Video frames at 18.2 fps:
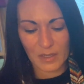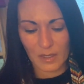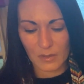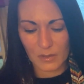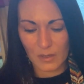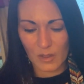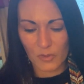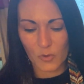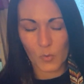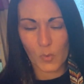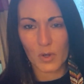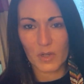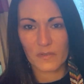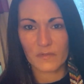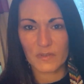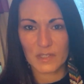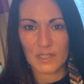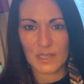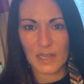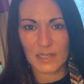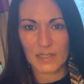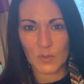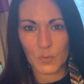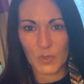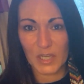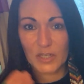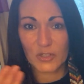another one of the
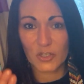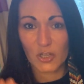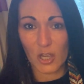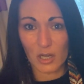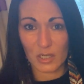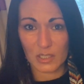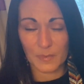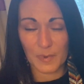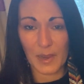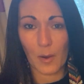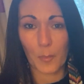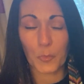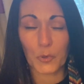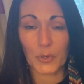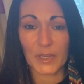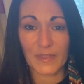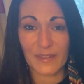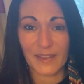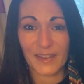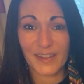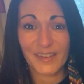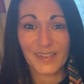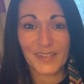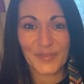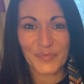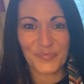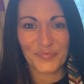signs we had talked about
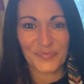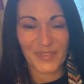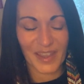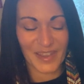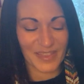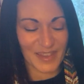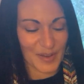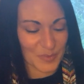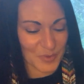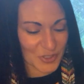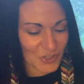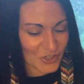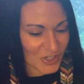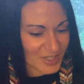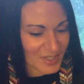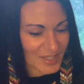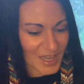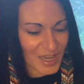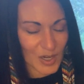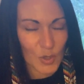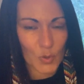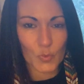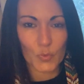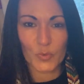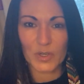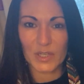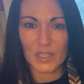breathing, and that was just like
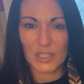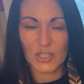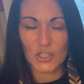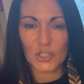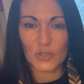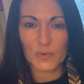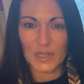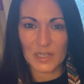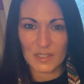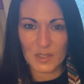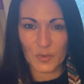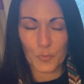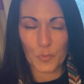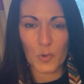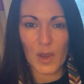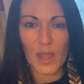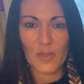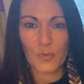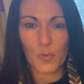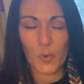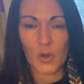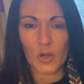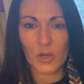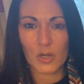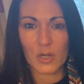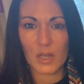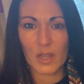really doing some breath
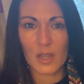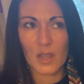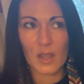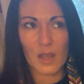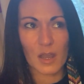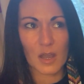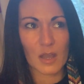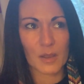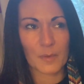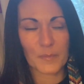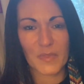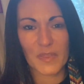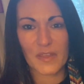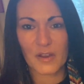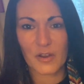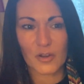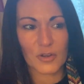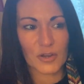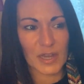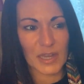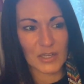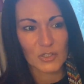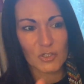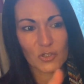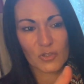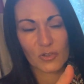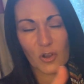work. Their
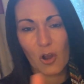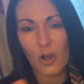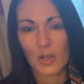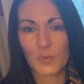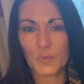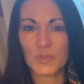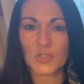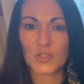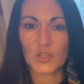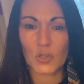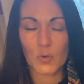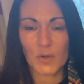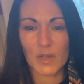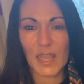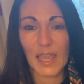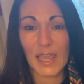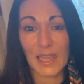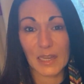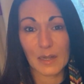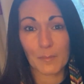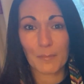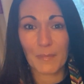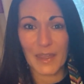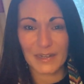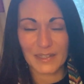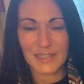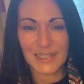angel card was don't hate,
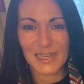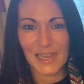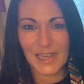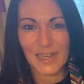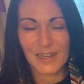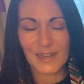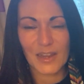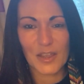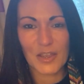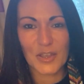meditate.